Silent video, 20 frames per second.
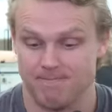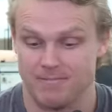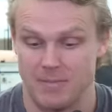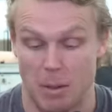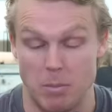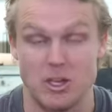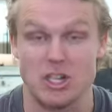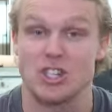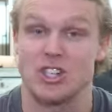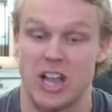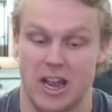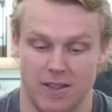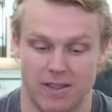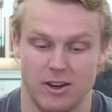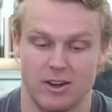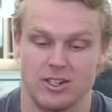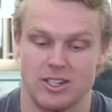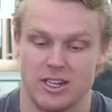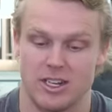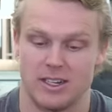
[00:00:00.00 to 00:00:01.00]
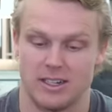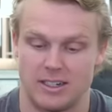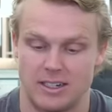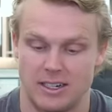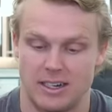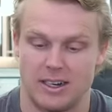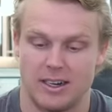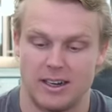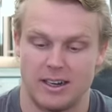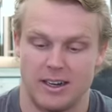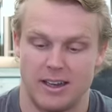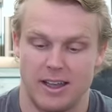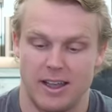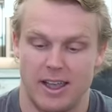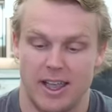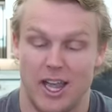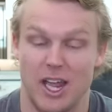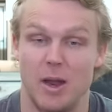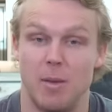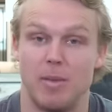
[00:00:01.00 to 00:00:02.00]
I'm just saying, there's going
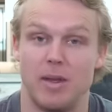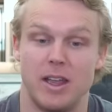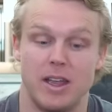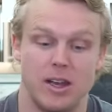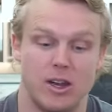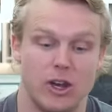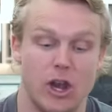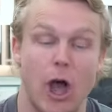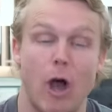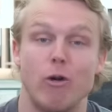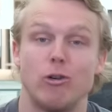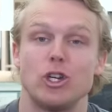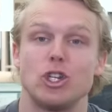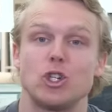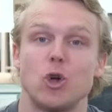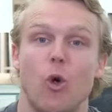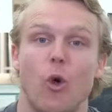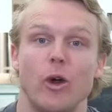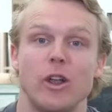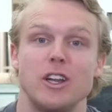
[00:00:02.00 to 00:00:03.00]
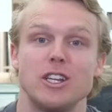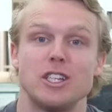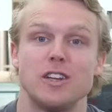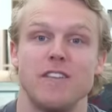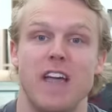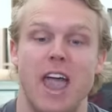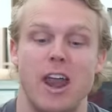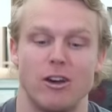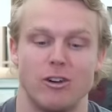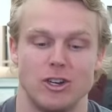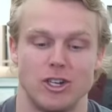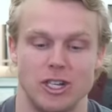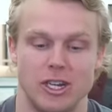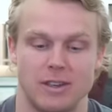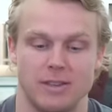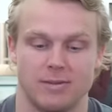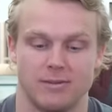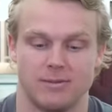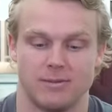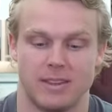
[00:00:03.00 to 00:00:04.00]
to be no shortage of energy.
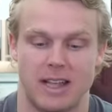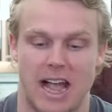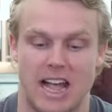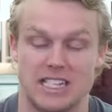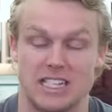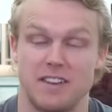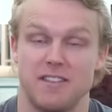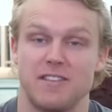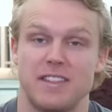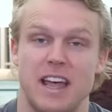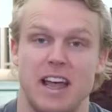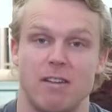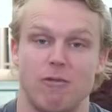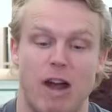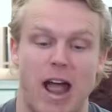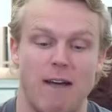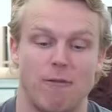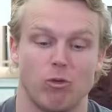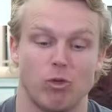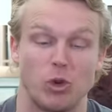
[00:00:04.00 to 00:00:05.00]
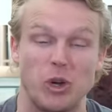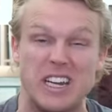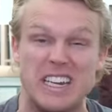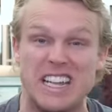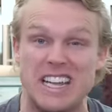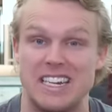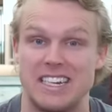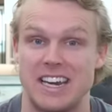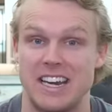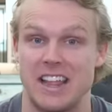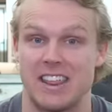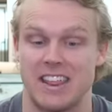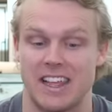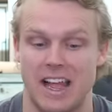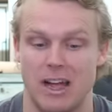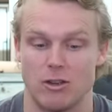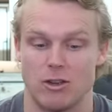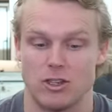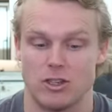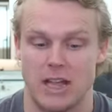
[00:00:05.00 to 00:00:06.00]
As if that rivalry needed anything
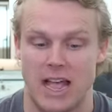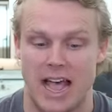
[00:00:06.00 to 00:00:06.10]
else to